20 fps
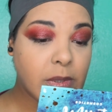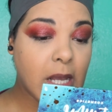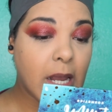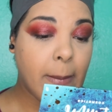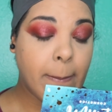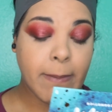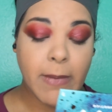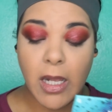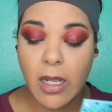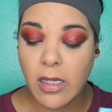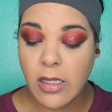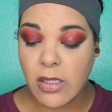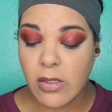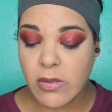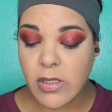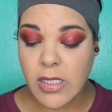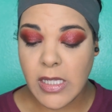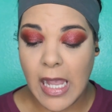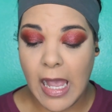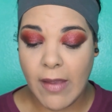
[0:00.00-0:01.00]
I'm not
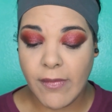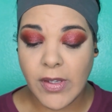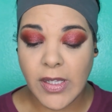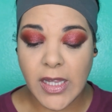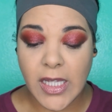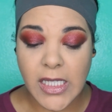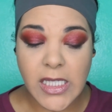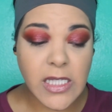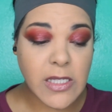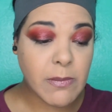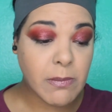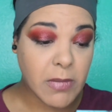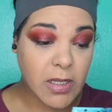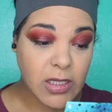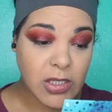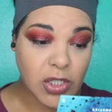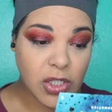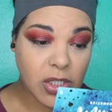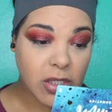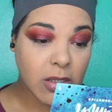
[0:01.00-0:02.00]
used to having this
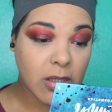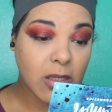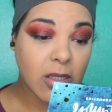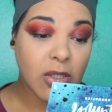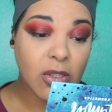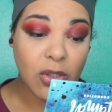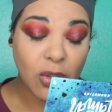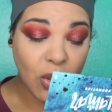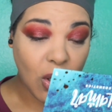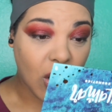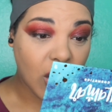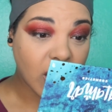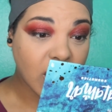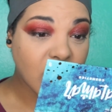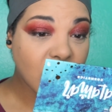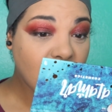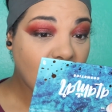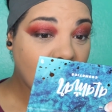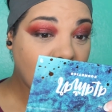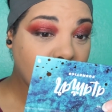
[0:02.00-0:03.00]
much
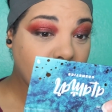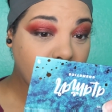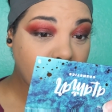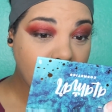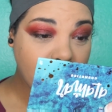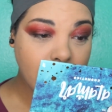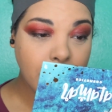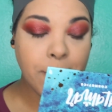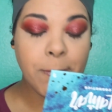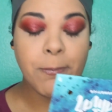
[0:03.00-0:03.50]
gloss on me,